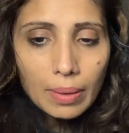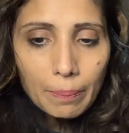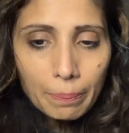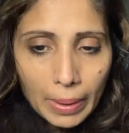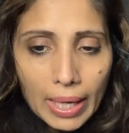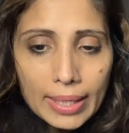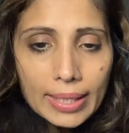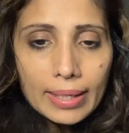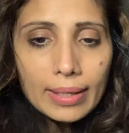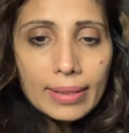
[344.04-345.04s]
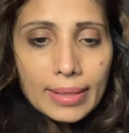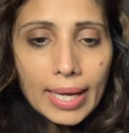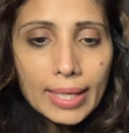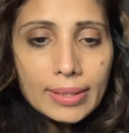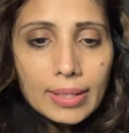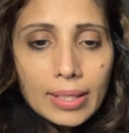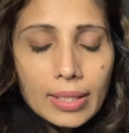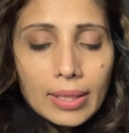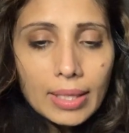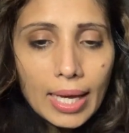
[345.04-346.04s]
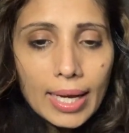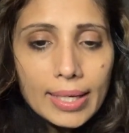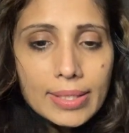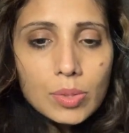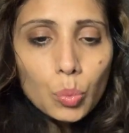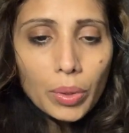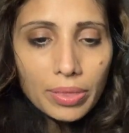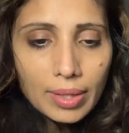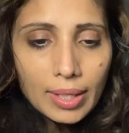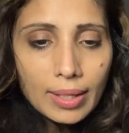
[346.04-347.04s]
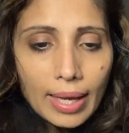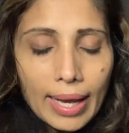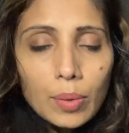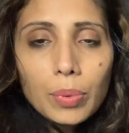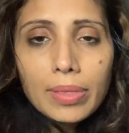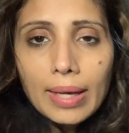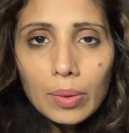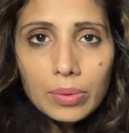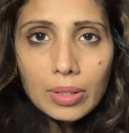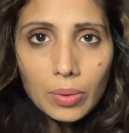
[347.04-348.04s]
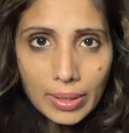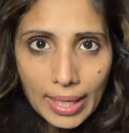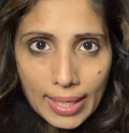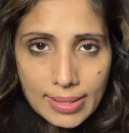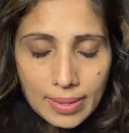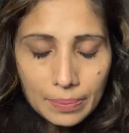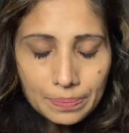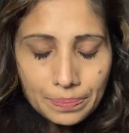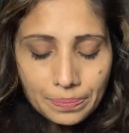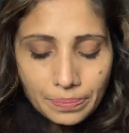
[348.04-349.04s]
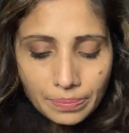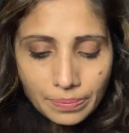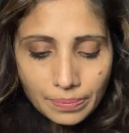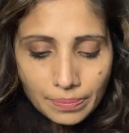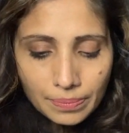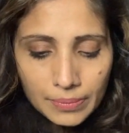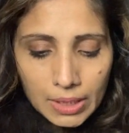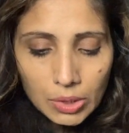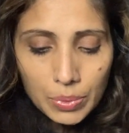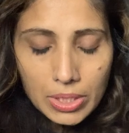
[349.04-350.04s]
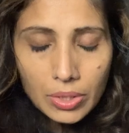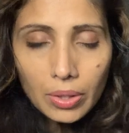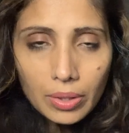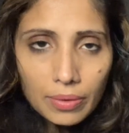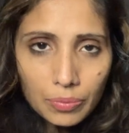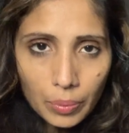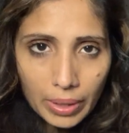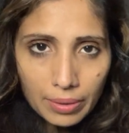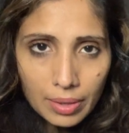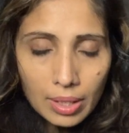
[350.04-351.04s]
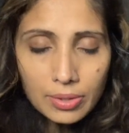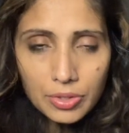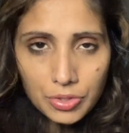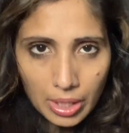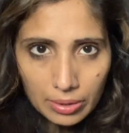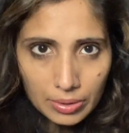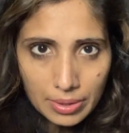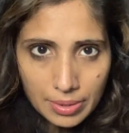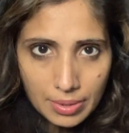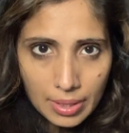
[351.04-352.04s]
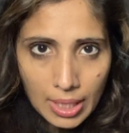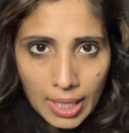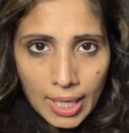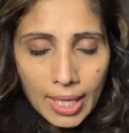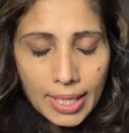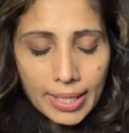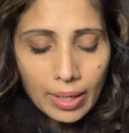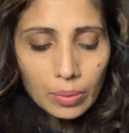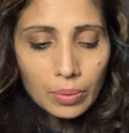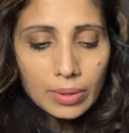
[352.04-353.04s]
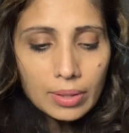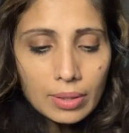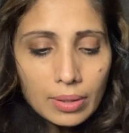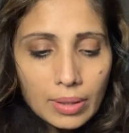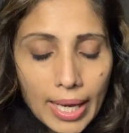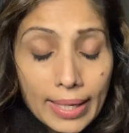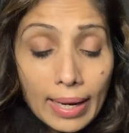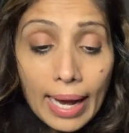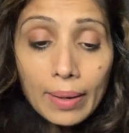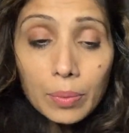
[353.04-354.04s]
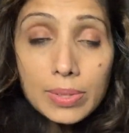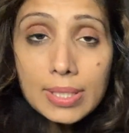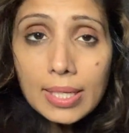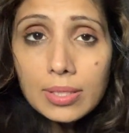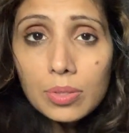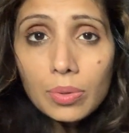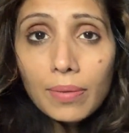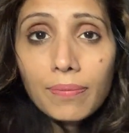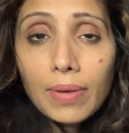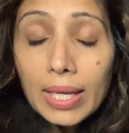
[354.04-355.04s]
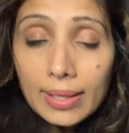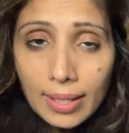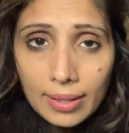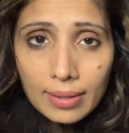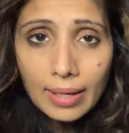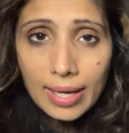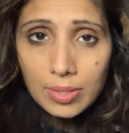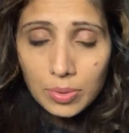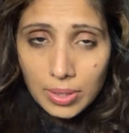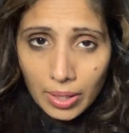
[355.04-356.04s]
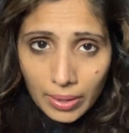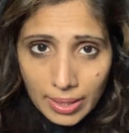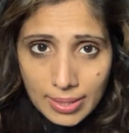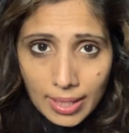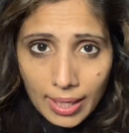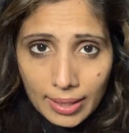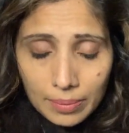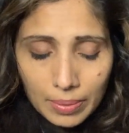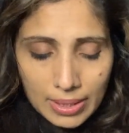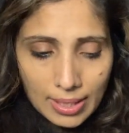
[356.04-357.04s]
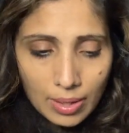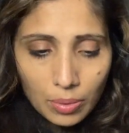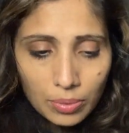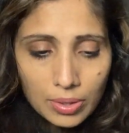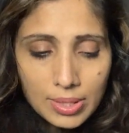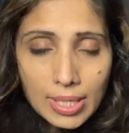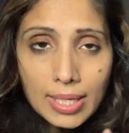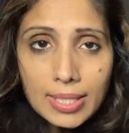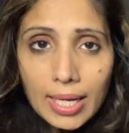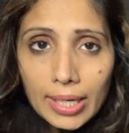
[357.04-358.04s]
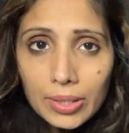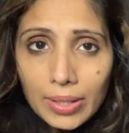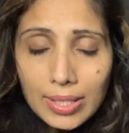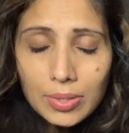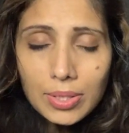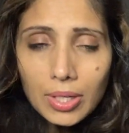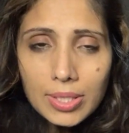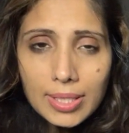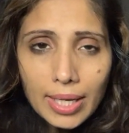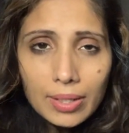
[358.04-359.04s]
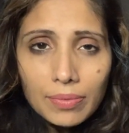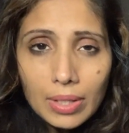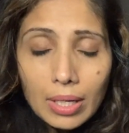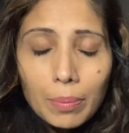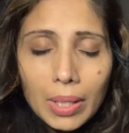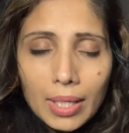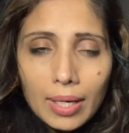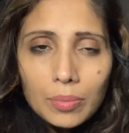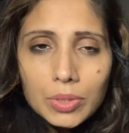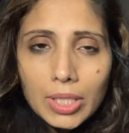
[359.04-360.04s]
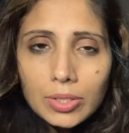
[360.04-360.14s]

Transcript: body that lies within and without the organism. So we start off with the chakras. Now, and I will stick to the Vedic esoteric side because I know there's an entire esoteric side of the Kabbalah, which